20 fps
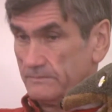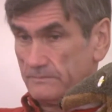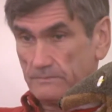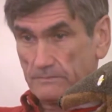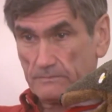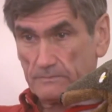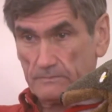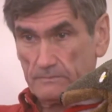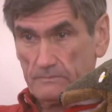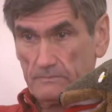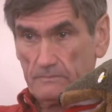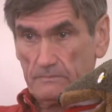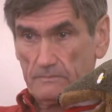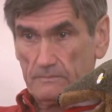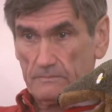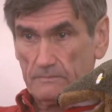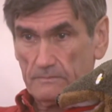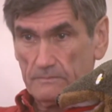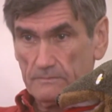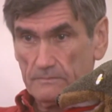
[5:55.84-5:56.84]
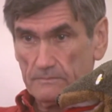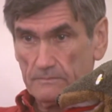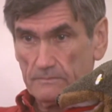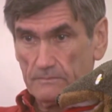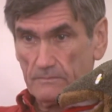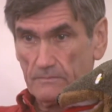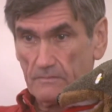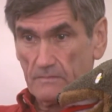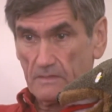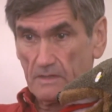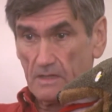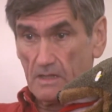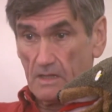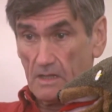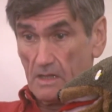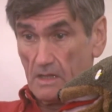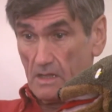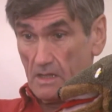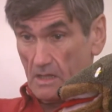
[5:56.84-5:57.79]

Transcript: Nobody speaks.